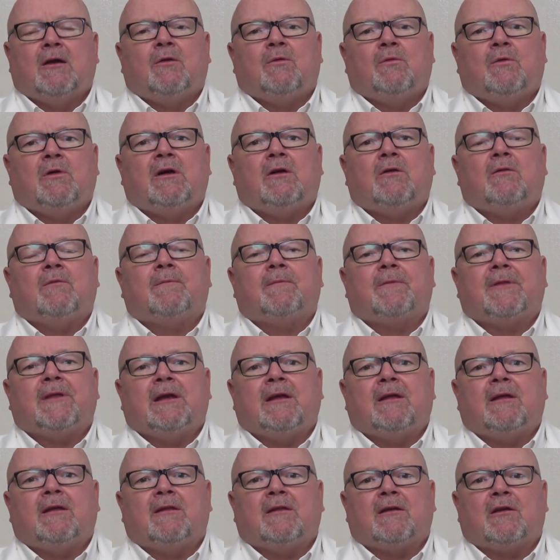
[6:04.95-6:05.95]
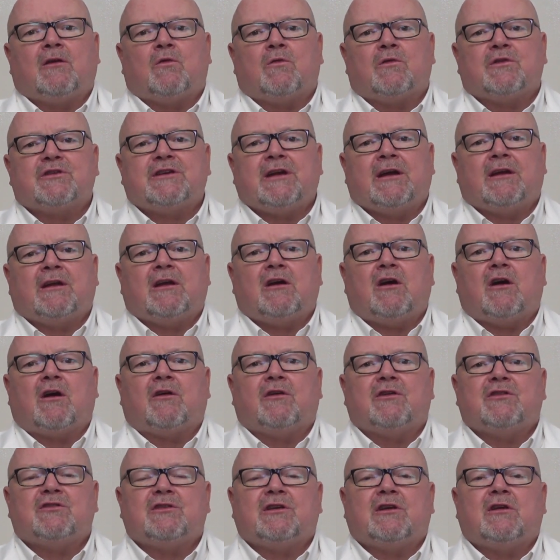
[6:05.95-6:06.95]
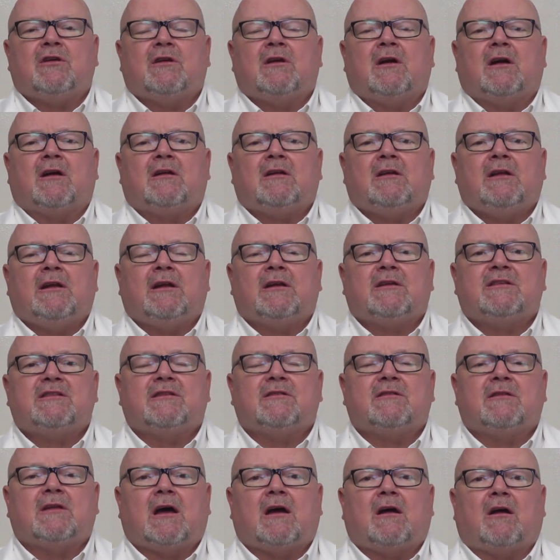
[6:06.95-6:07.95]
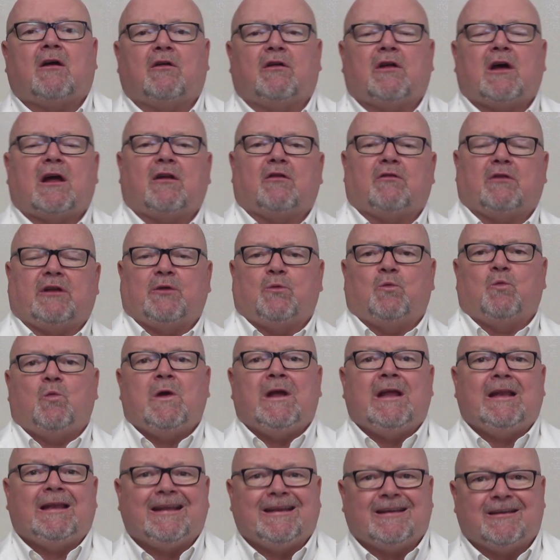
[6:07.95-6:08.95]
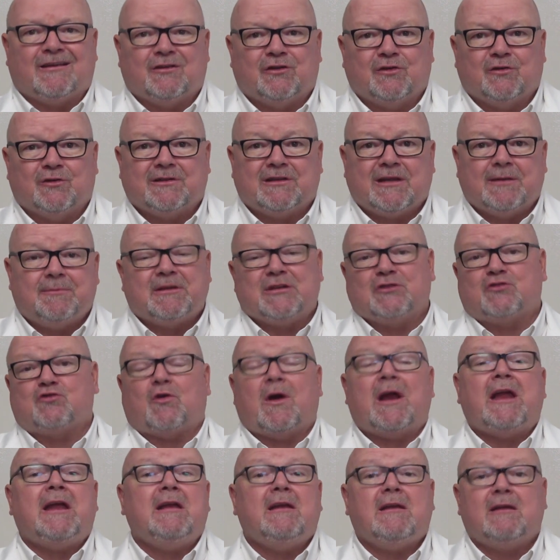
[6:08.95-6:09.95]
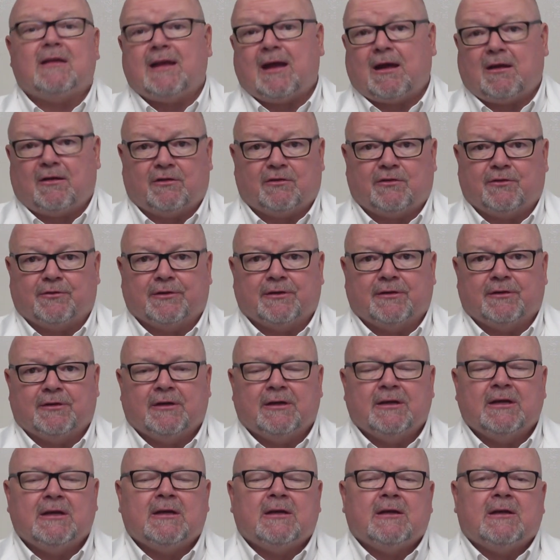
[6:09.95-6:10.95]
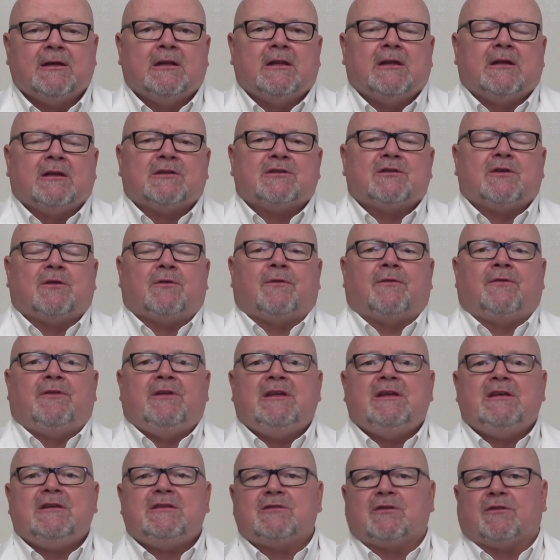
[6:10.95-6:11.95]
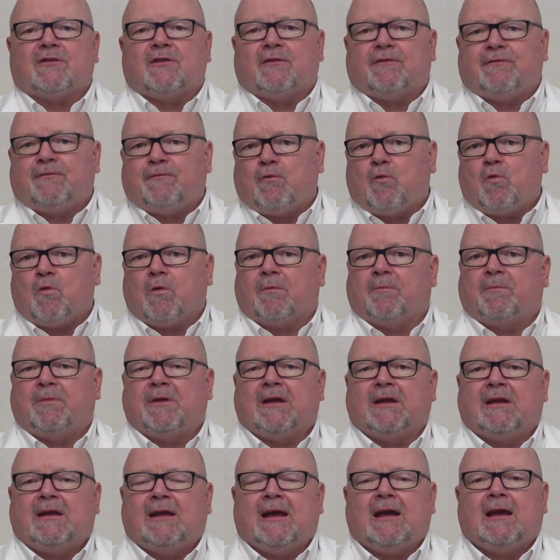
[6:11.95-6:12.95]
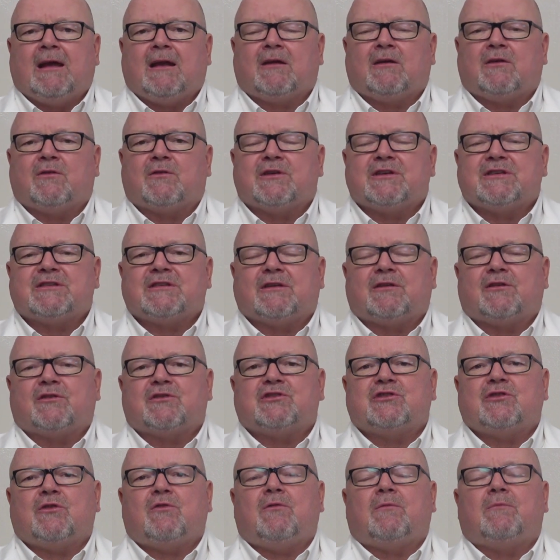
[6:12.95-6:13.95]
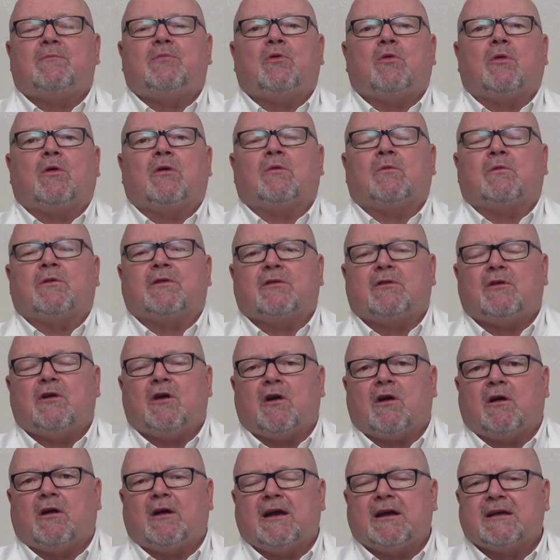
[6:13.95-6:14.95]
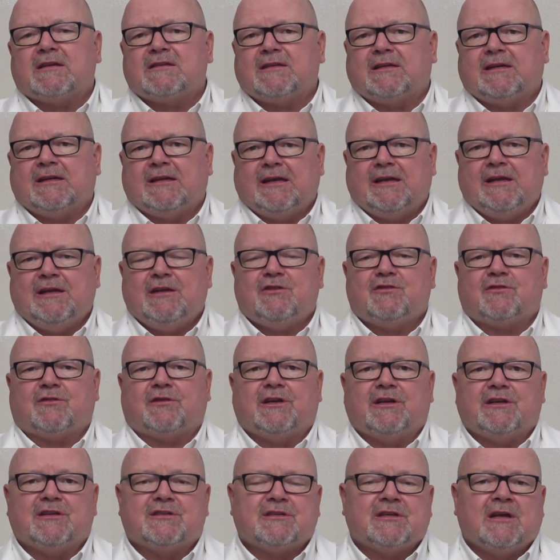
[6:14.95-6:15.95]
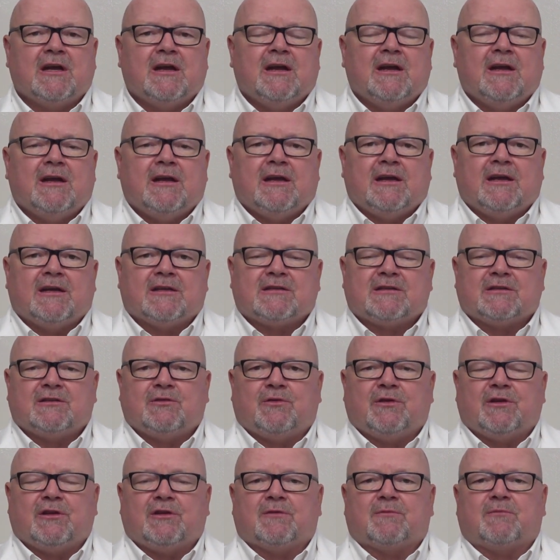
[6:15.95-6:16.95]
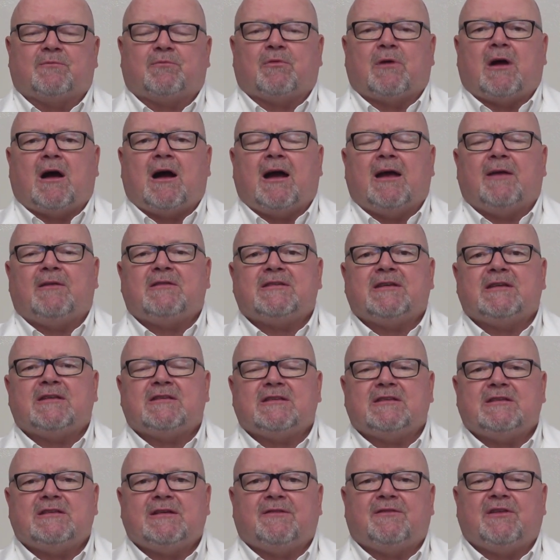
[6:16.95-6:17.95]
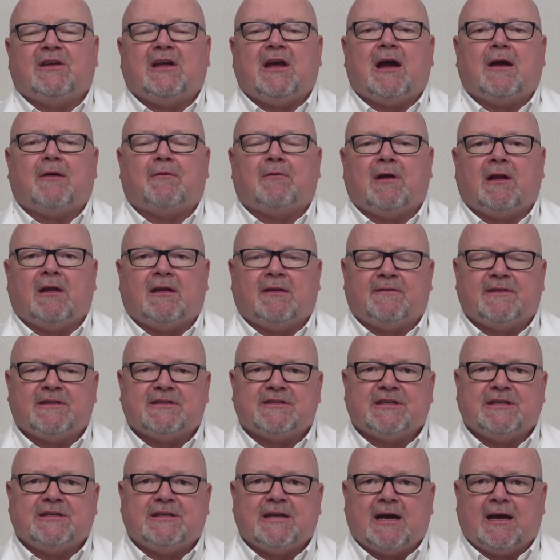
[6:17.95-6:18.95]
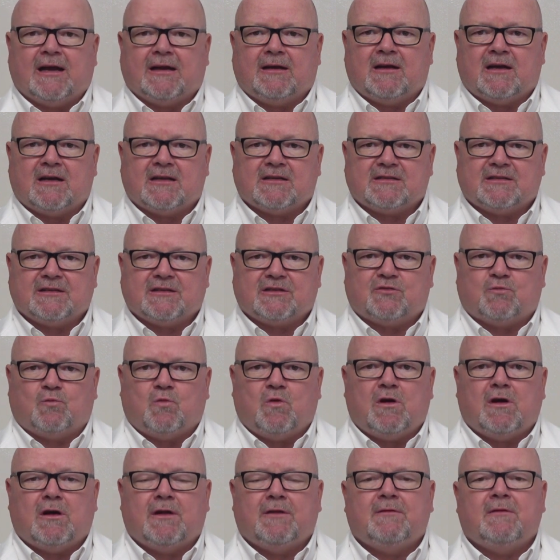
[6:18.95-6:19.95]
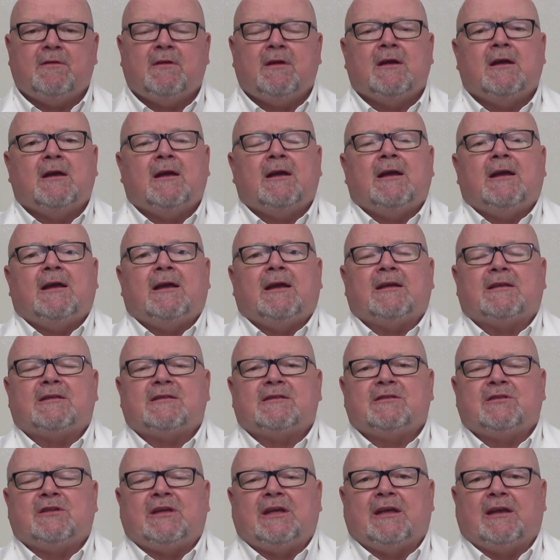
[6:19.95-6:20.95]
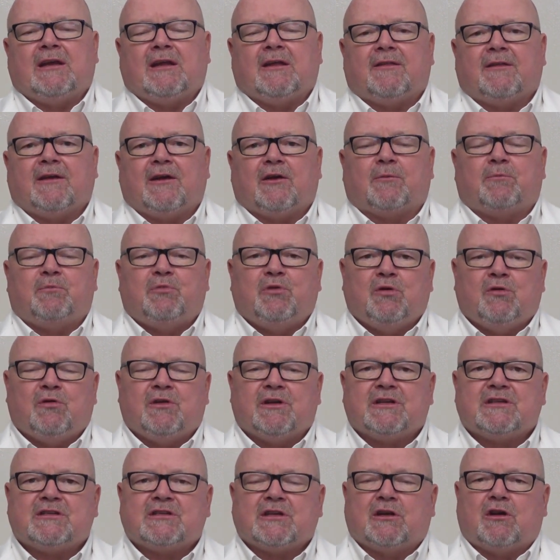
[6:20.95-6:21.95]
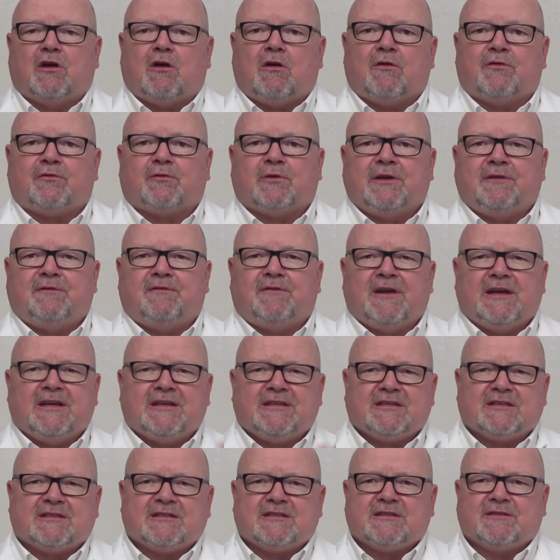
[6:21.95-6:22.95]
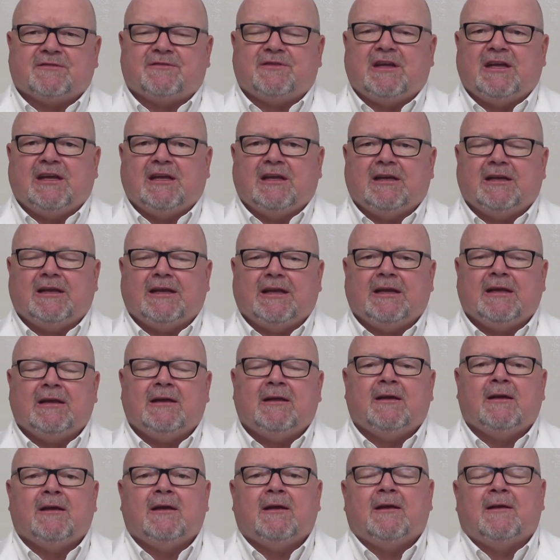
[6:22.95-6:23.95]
Well, the Orange County Car Injury Clinics are not only willing to do it, they've been trained in how to do it. So these are the four big categories that are so important with car accident injuries. It's doing the high sensitivity, high relevancy diagnostics 1. It's getting therapeutics in all three phases of healing.